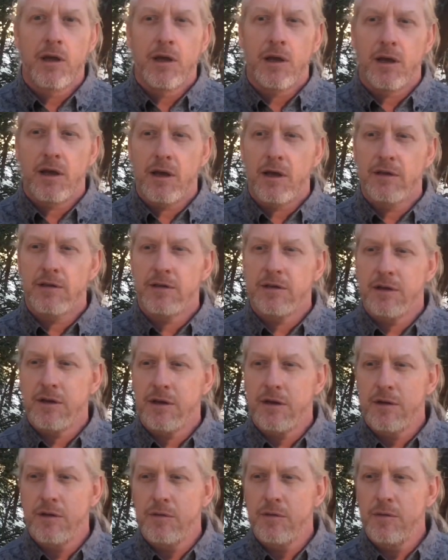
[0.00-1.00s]
and
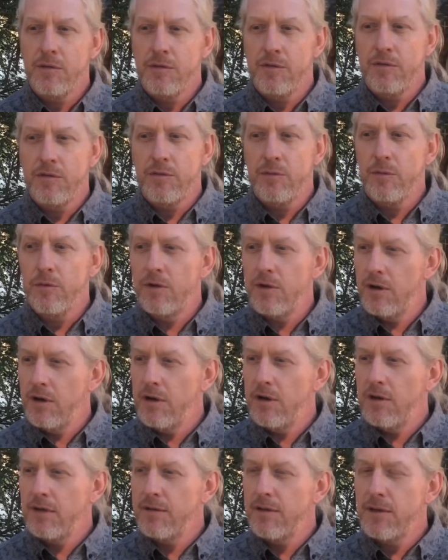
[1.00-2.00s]

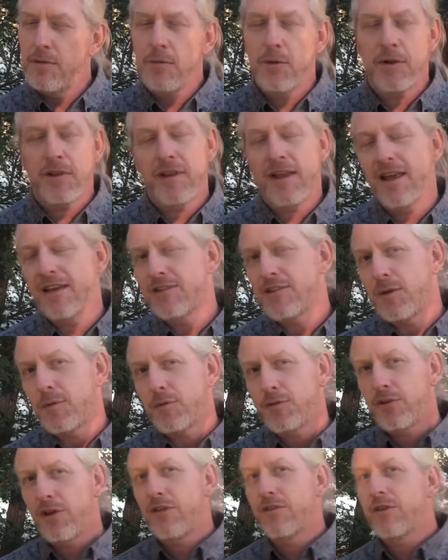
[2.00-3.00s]
I think one of the last time I
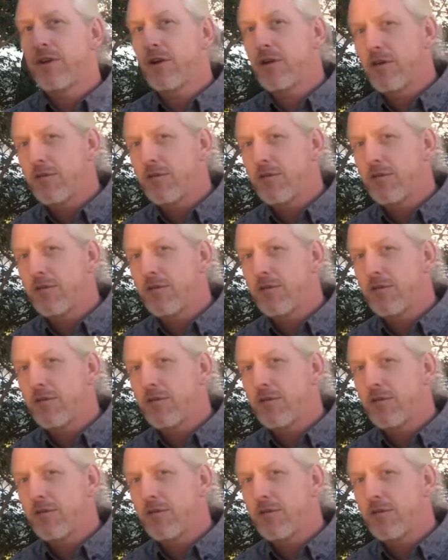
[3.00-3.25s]
was out there,